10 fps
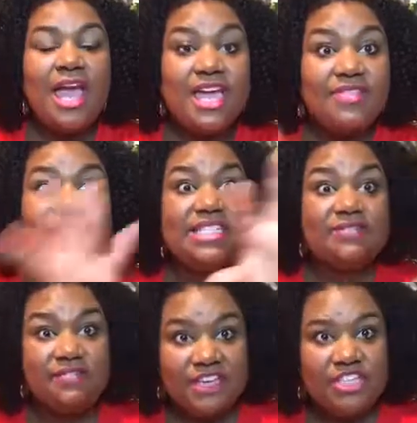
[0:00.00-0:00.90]
in this
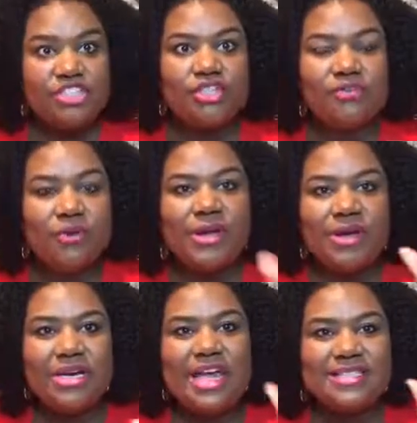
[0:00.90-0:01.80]
vision for
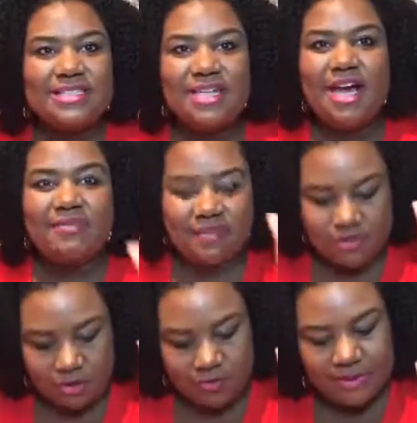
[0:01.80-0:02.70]
your next love and
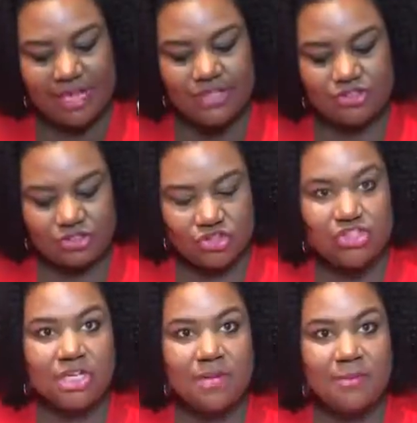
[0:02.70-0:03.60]
your
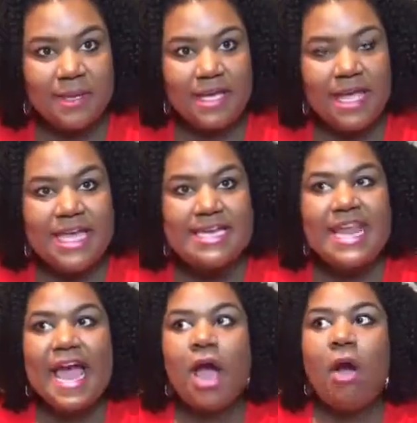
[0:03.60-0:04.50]
relationship.
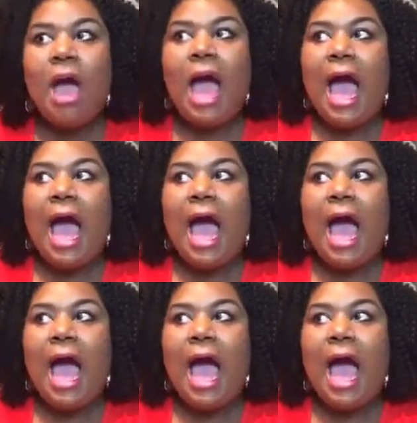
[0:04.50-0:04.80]
Now,